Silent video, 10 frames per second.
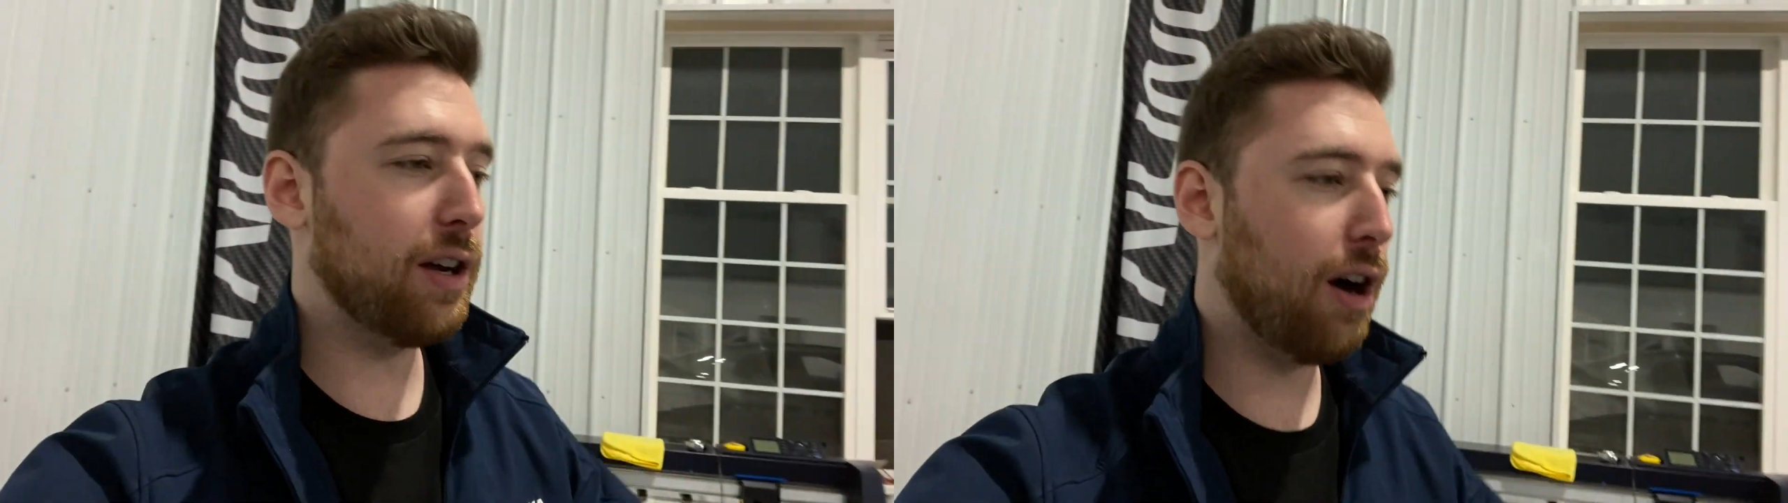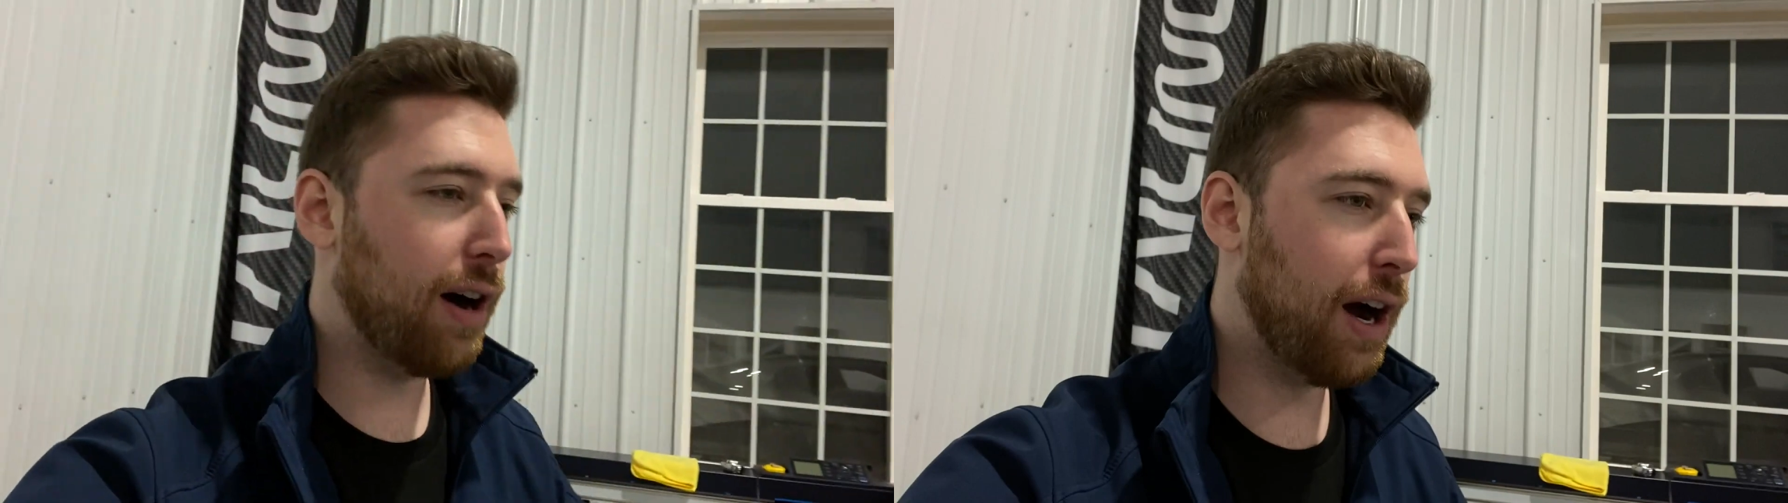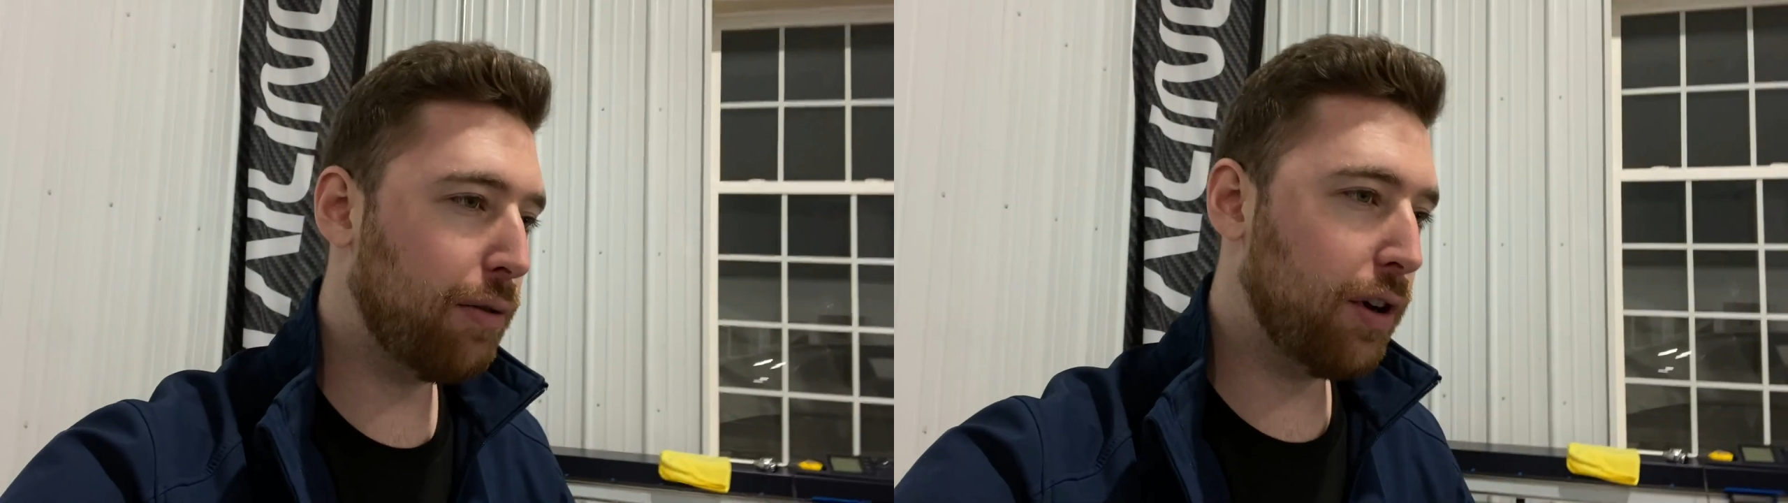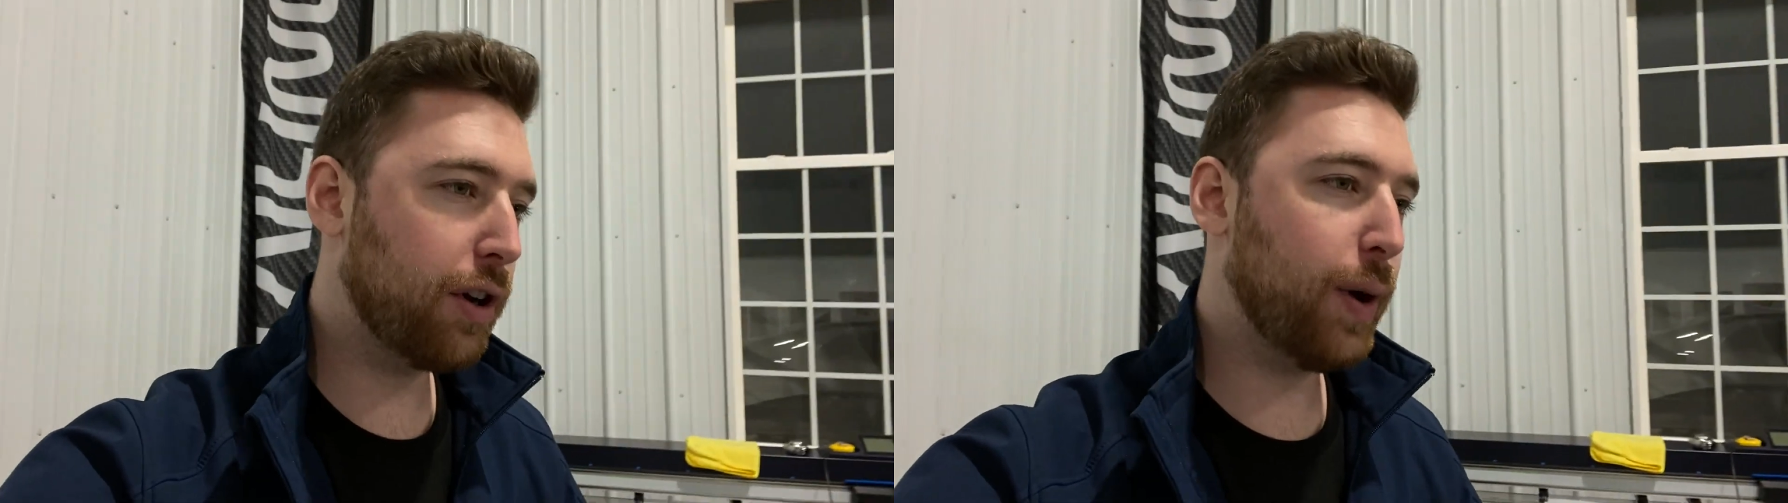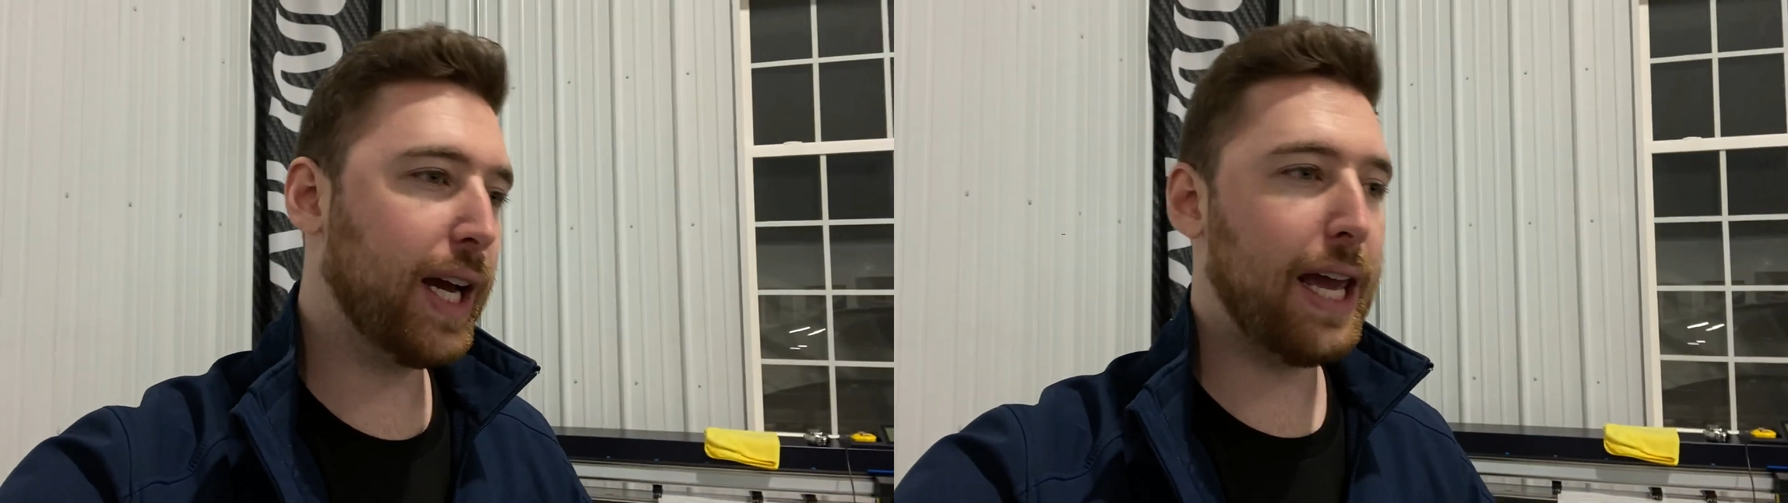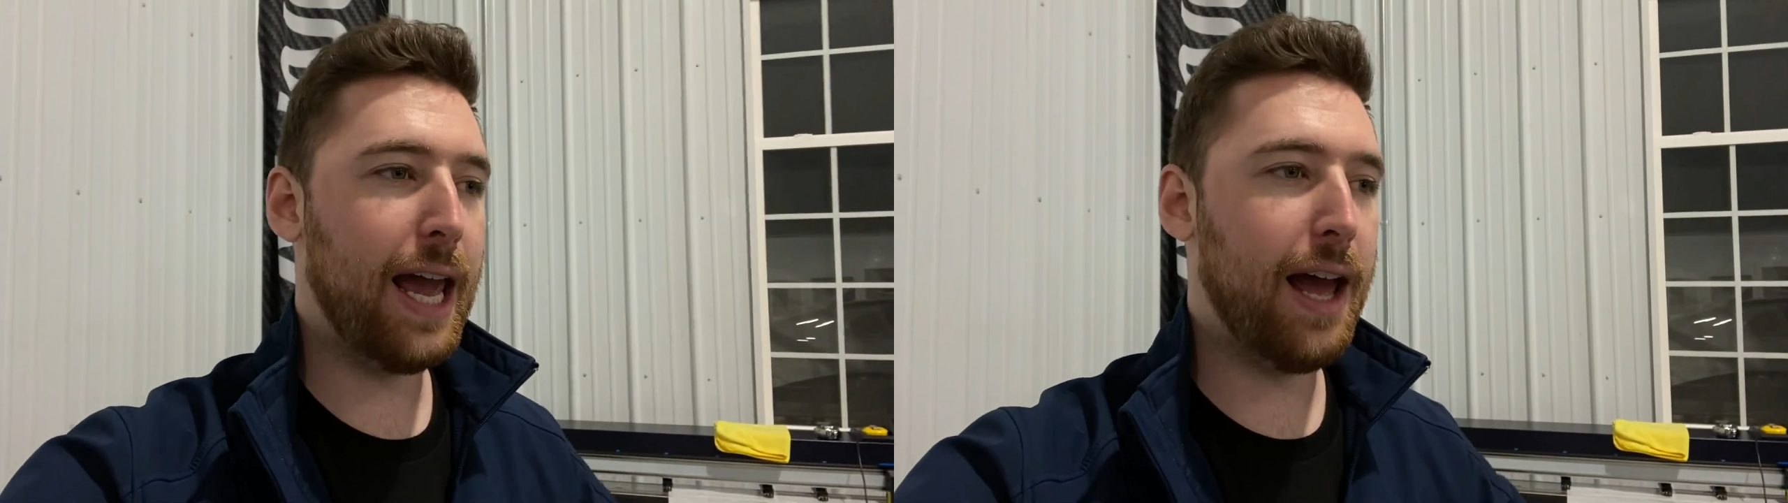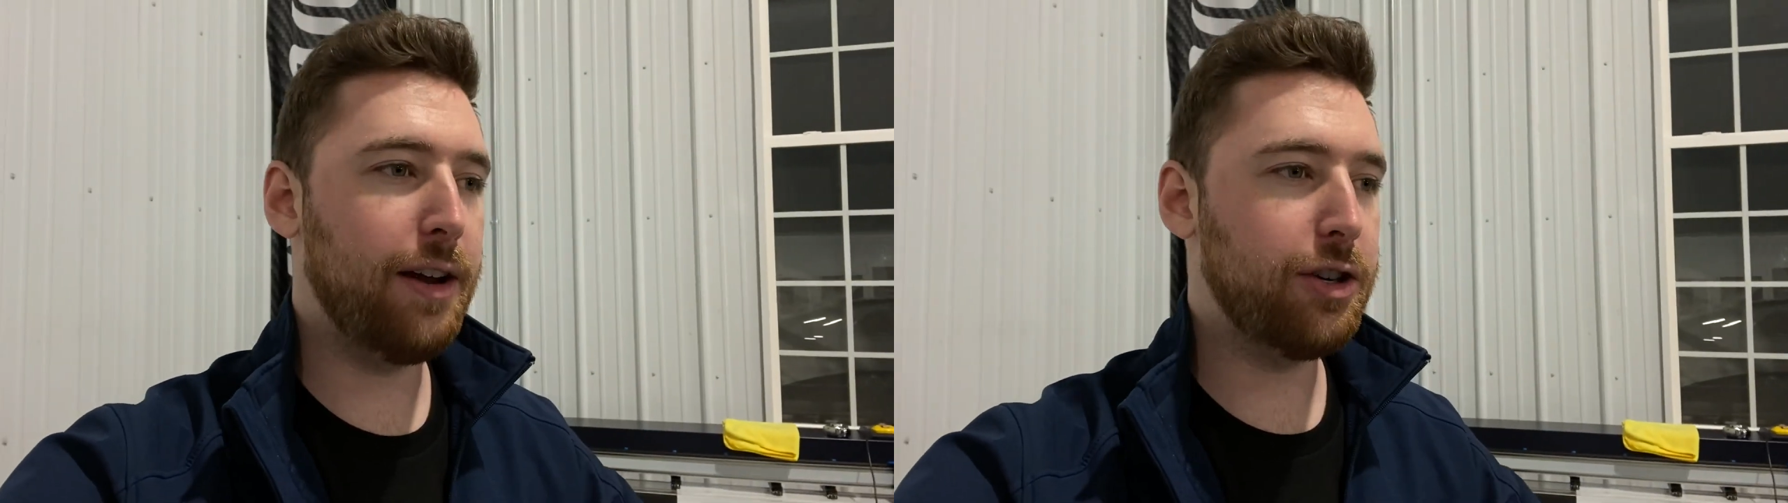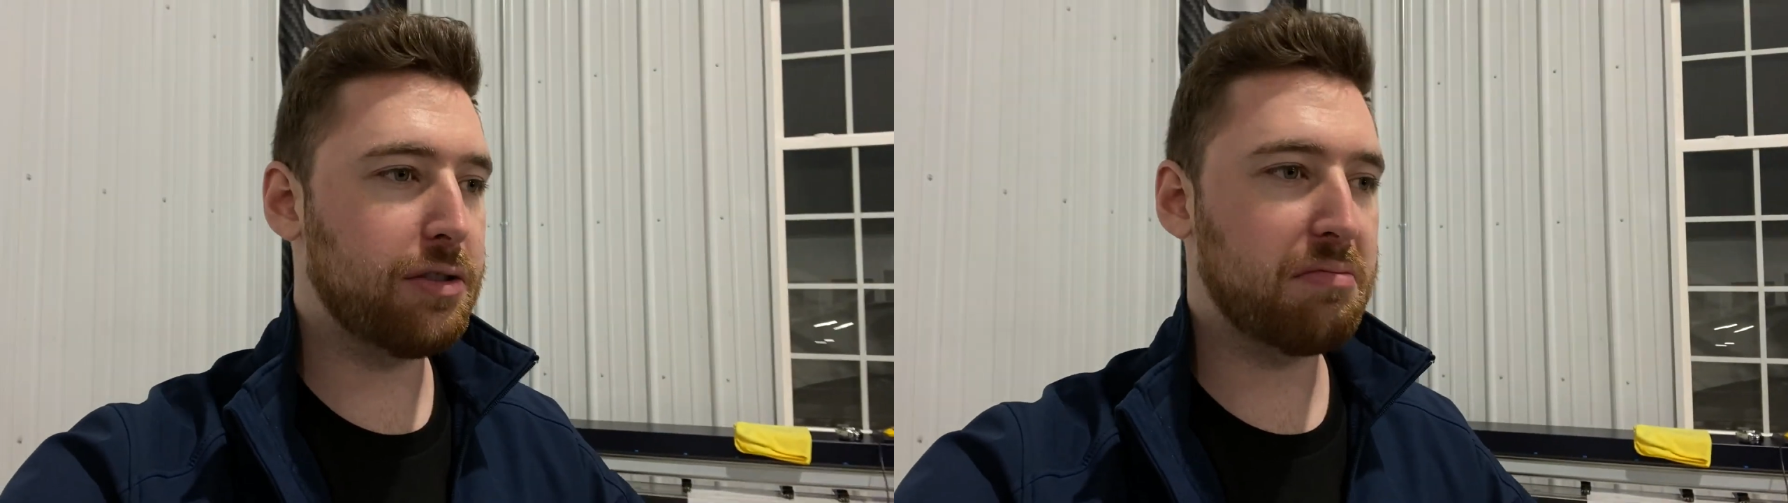the car out real quick
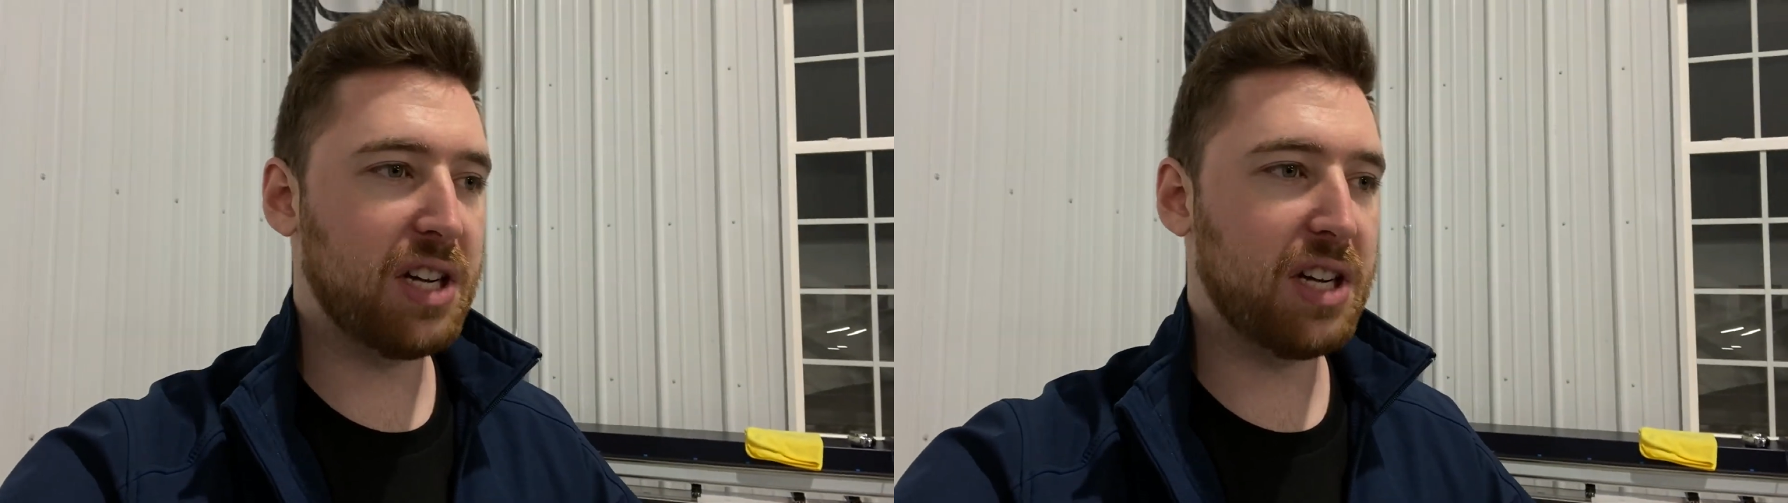and just